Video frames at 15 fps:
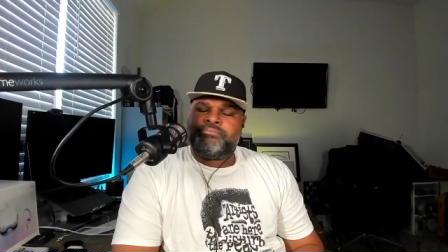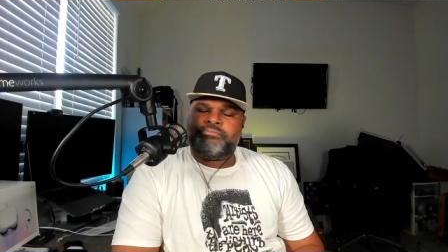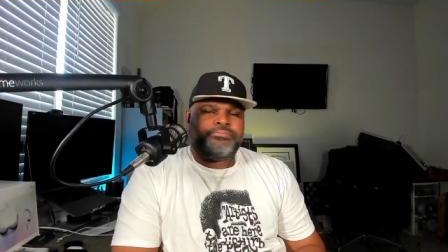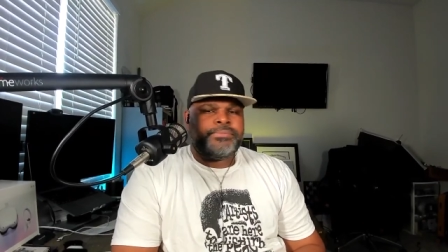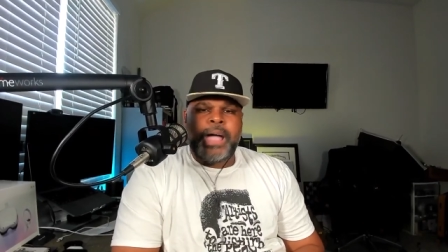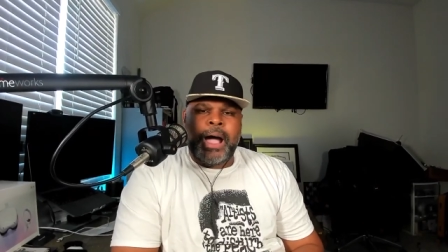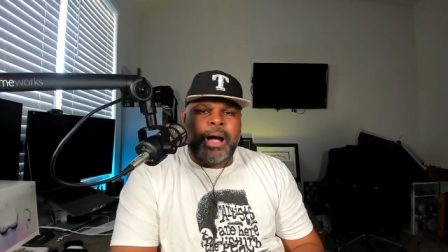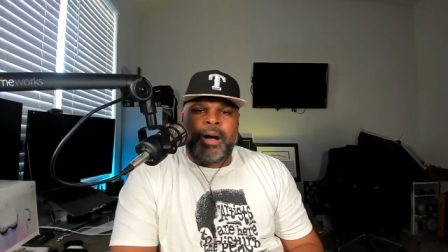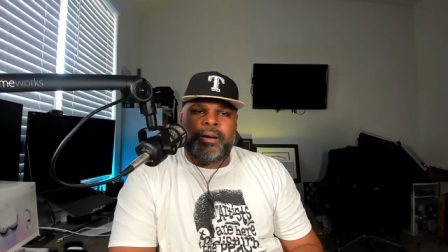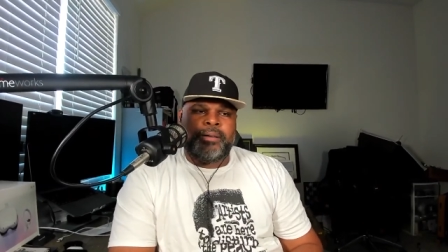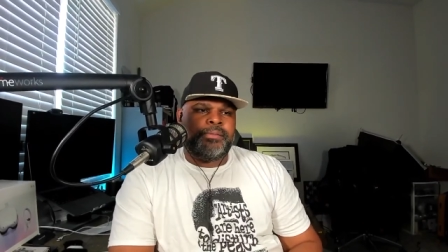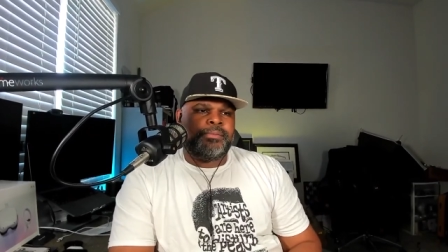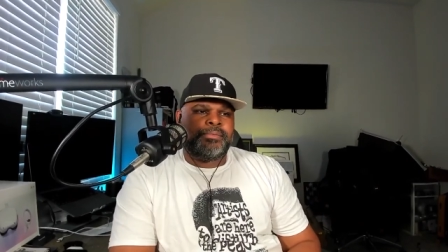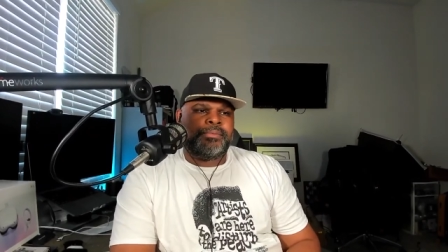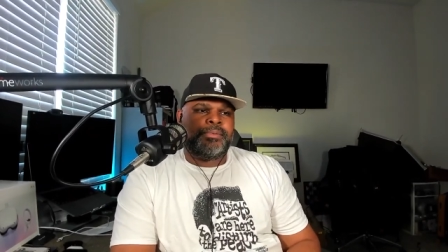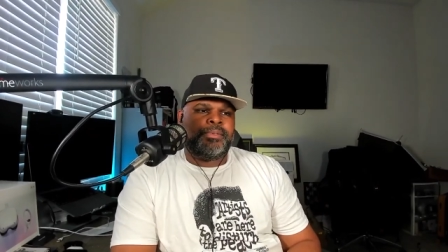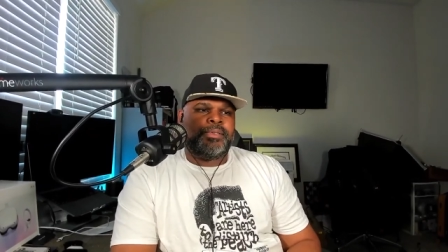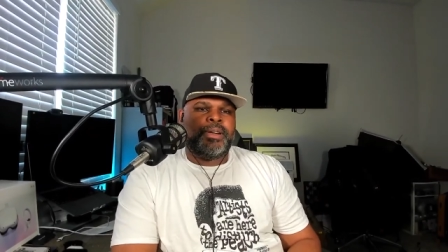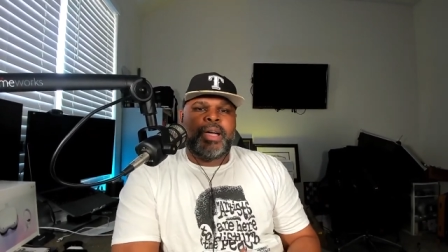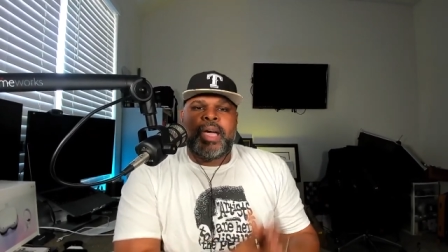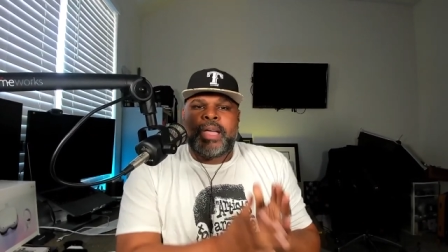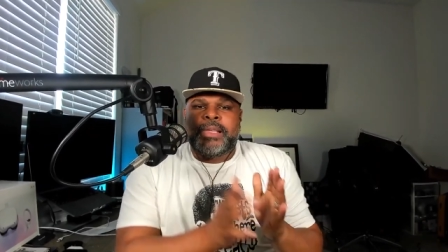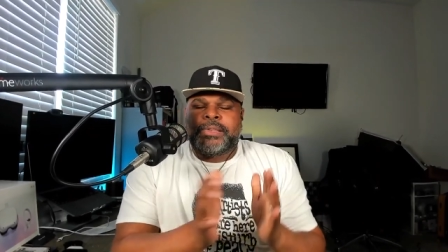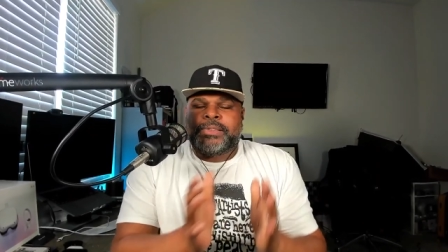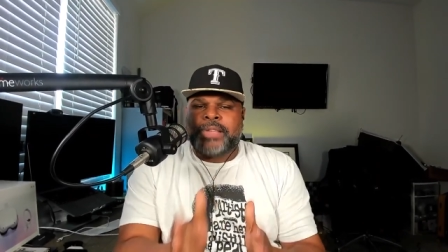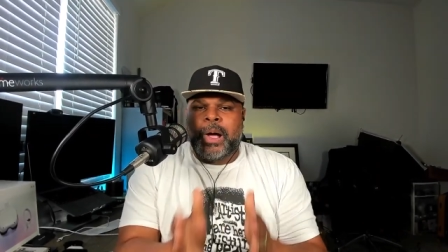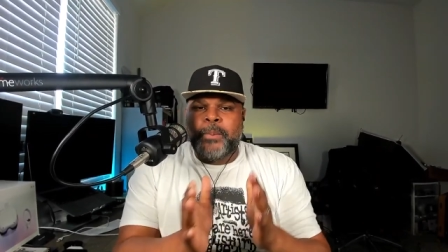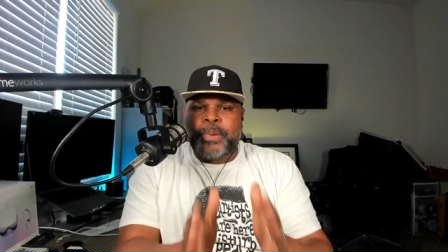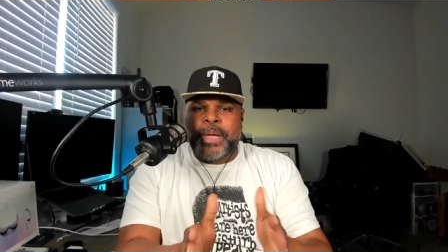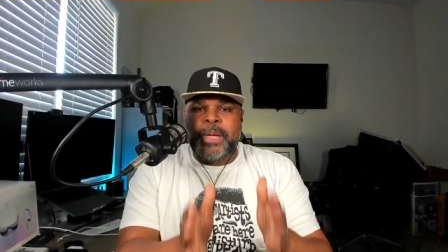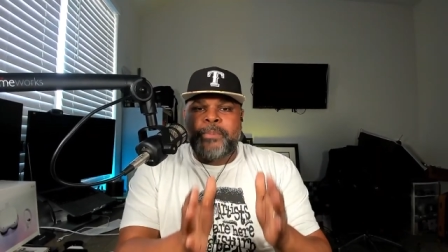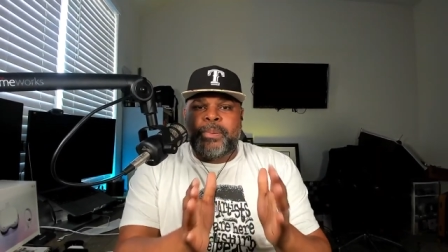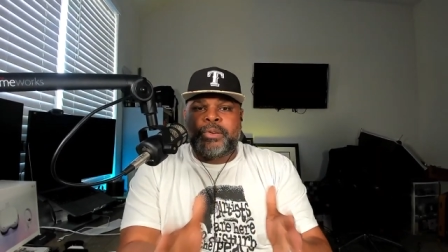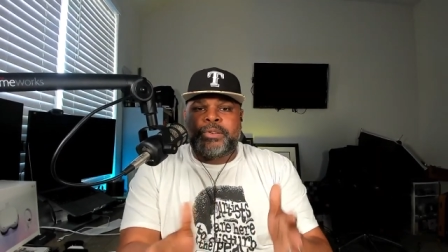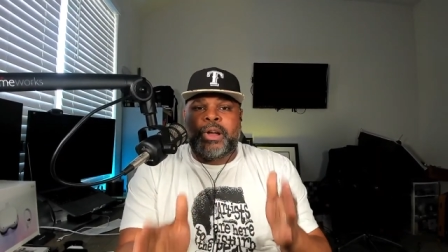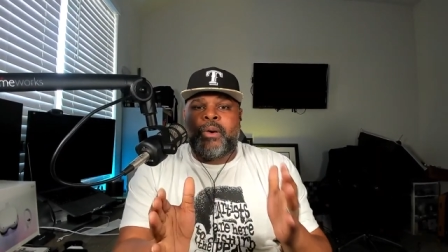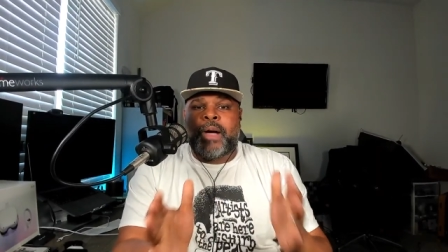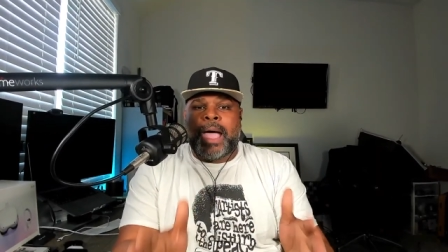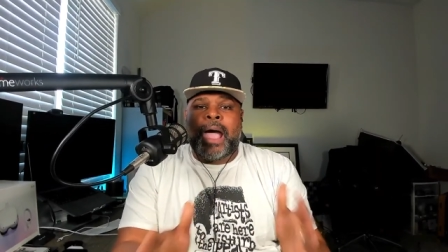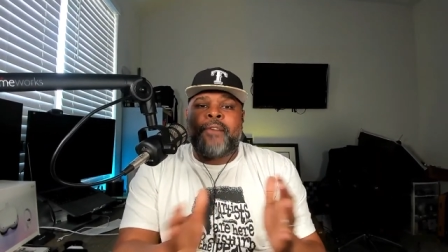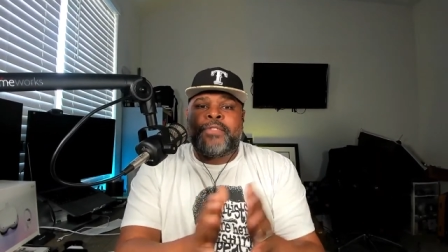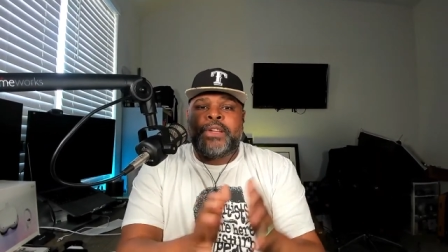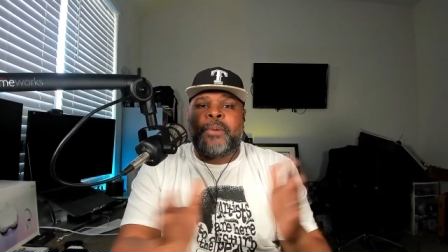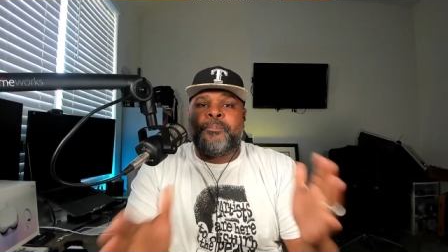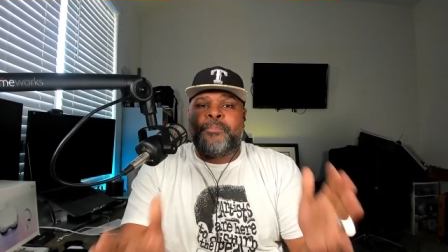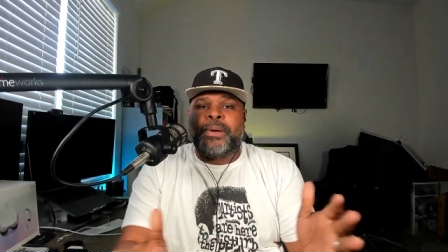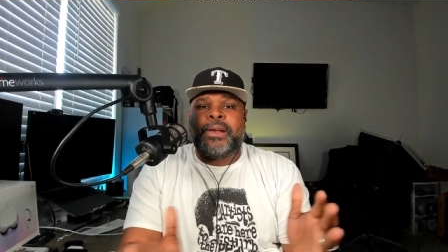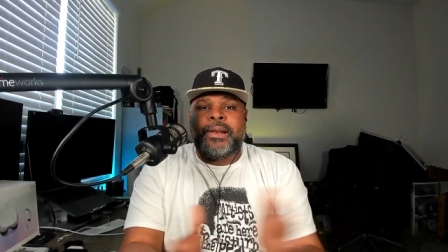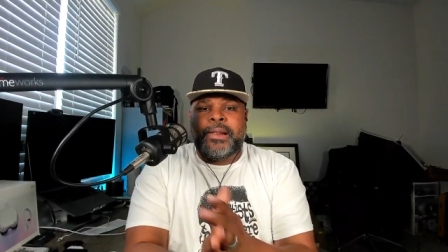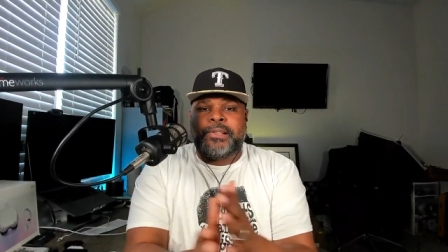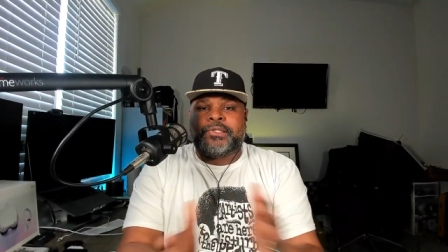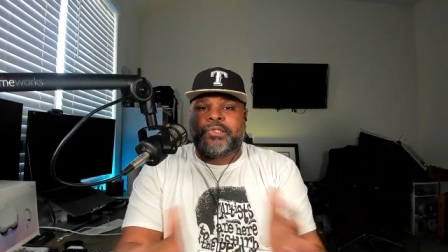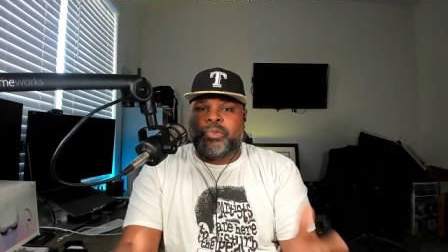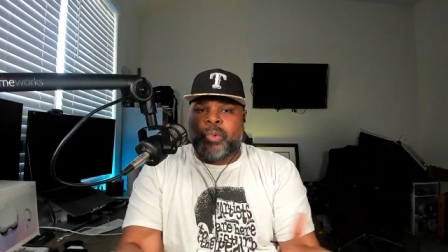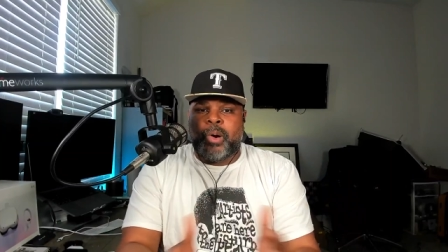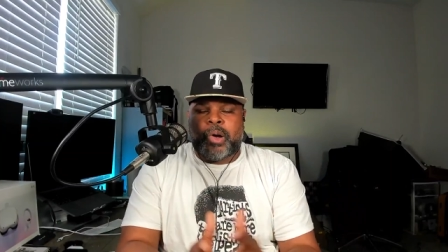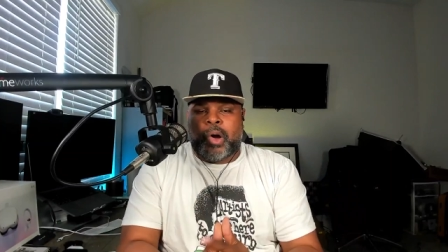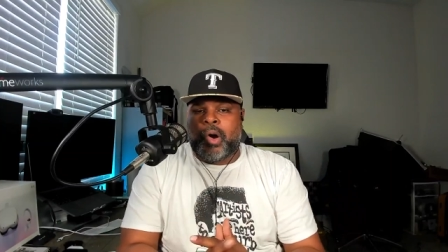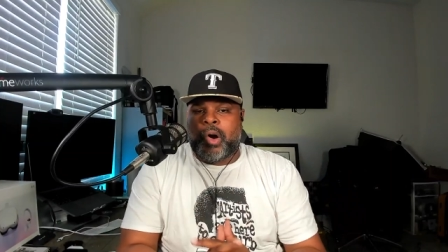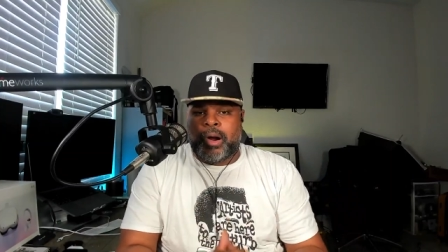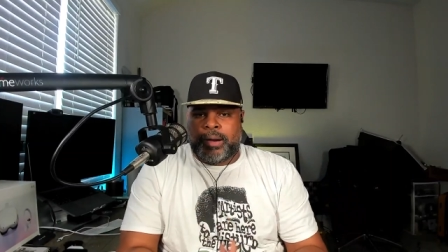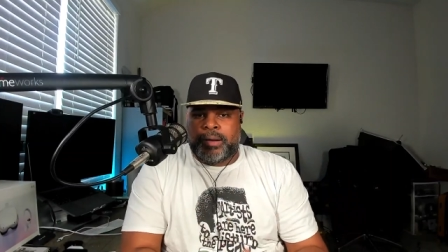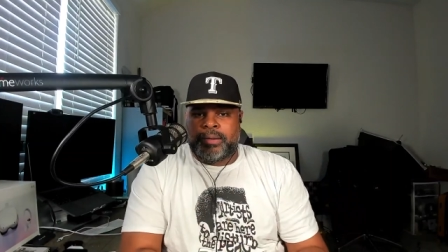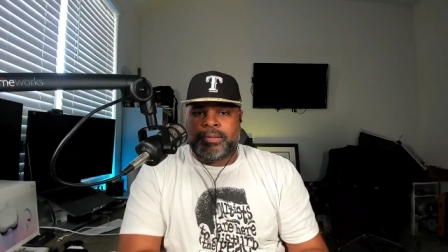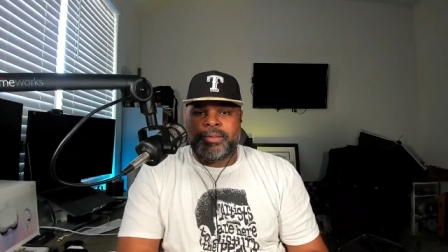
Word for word: No, some people don't have the ability to work harder.